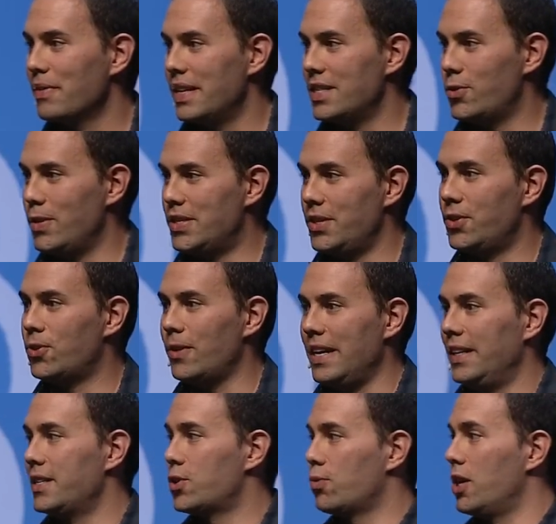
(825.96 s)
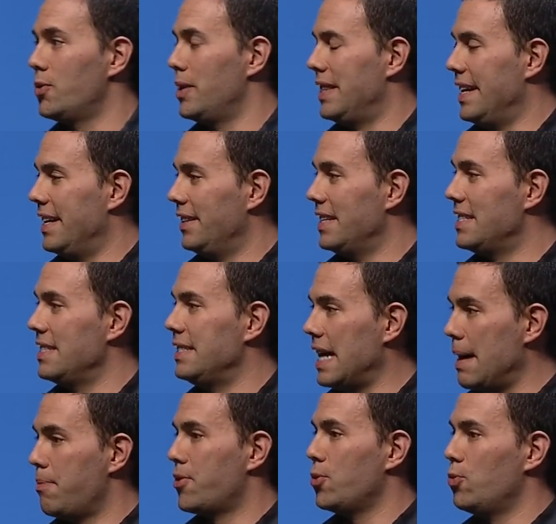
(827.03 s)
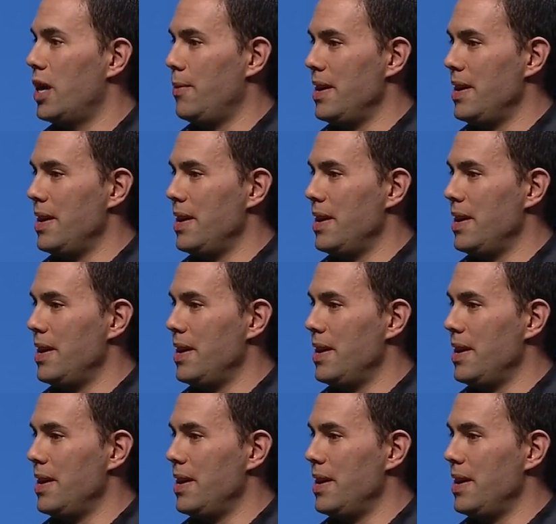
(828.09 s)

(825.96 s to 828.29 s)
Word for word: And so we said, great, let's run with that. Let's adapt the way